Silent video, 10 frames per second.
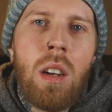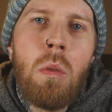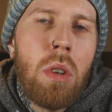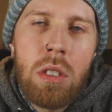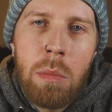
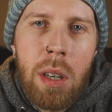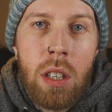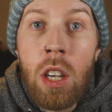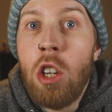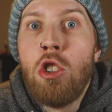What's the
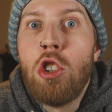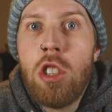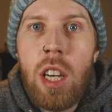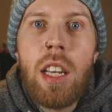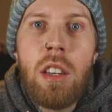point? Just
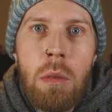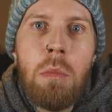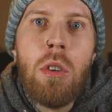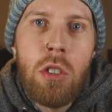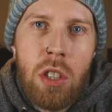take
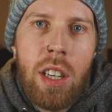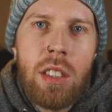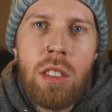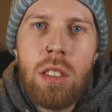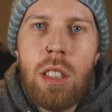more
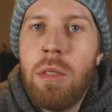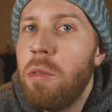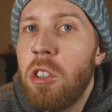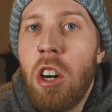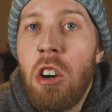chargers. If
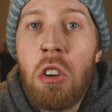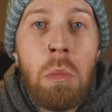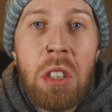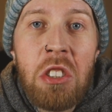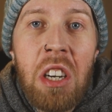you've got a
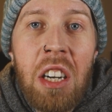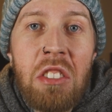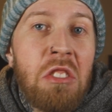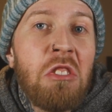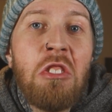couple of
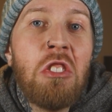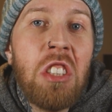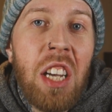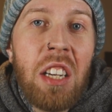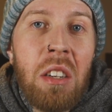chargers, just
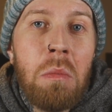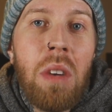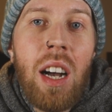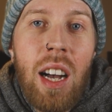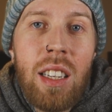take them,
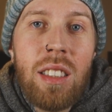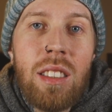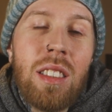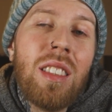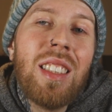
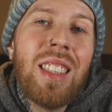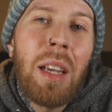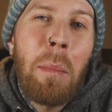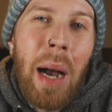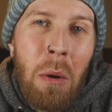and
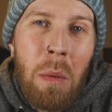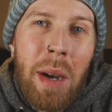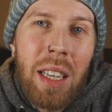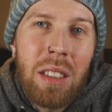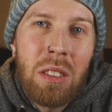take power
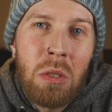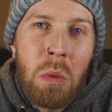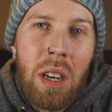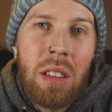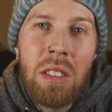banks as
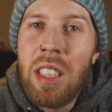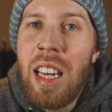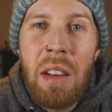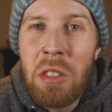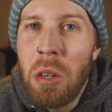well. You
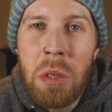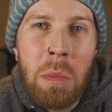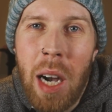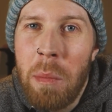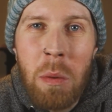never know when you
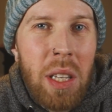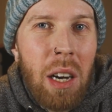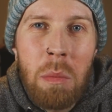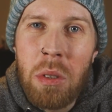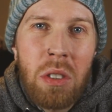might be
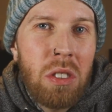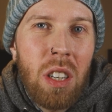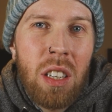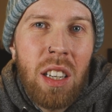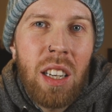without a plug
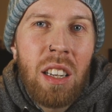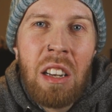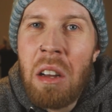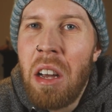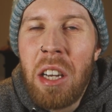socket.
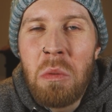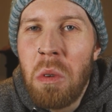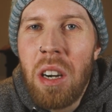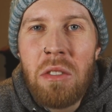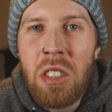It's
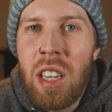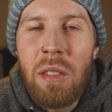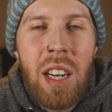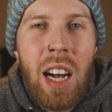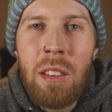worth just
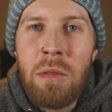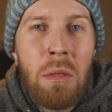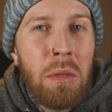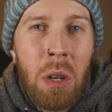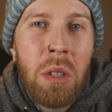having a handful
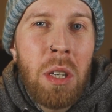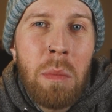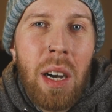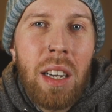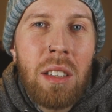thrown in your
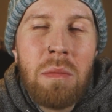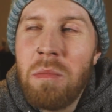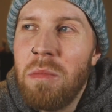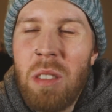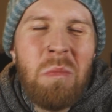bag,
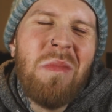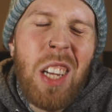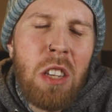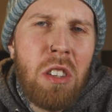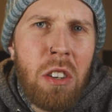
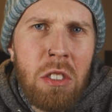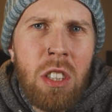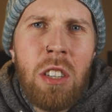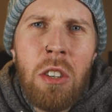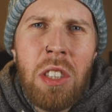as long as they're
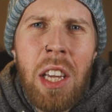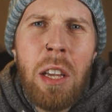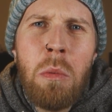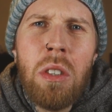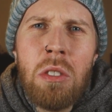not those
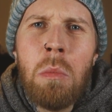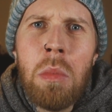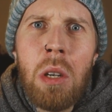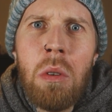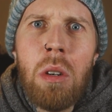EE ones that
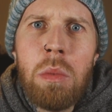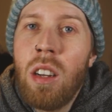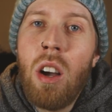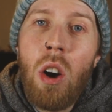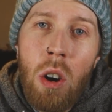blow up.
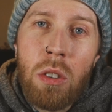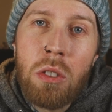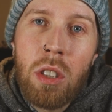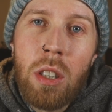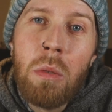
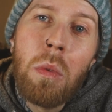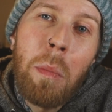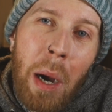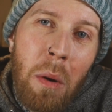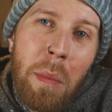Also, with
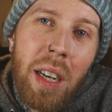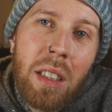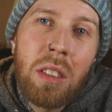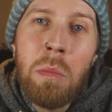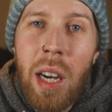power
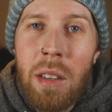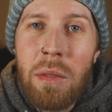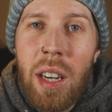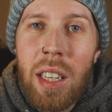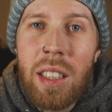banks, you might
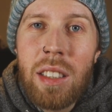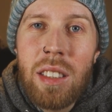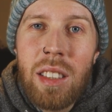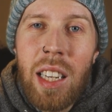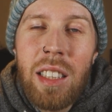find
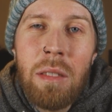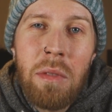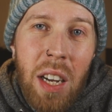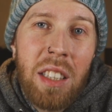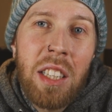that in the
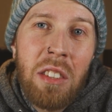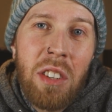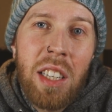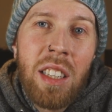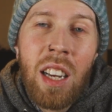van that you're
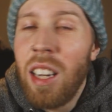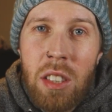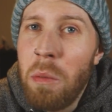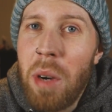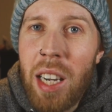in,
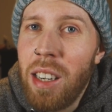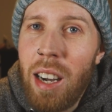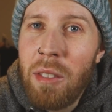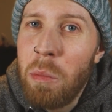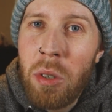you might
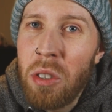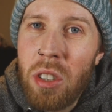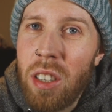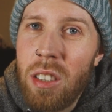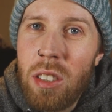not have any plug
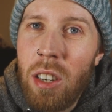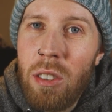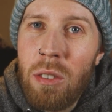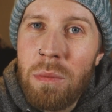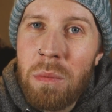sockets at
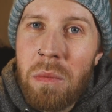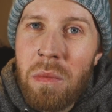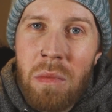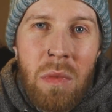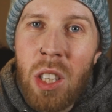all.
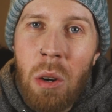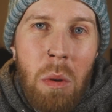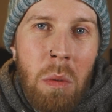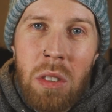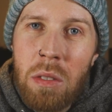No
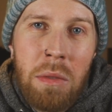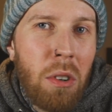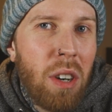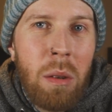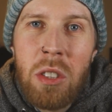one wants a
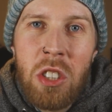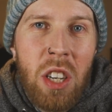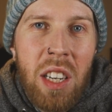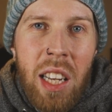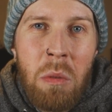4-hour
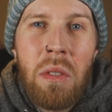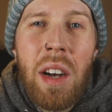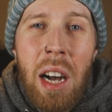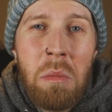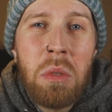journey with
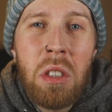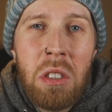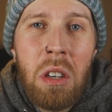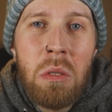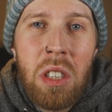
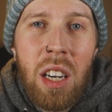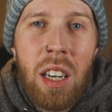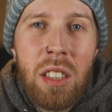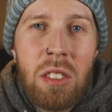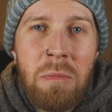absolutely no
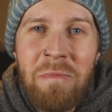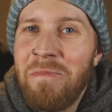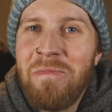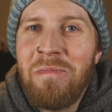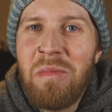charge.
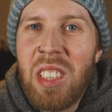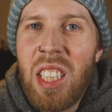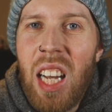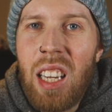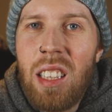
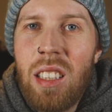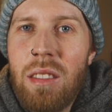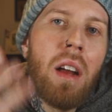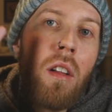Sack that.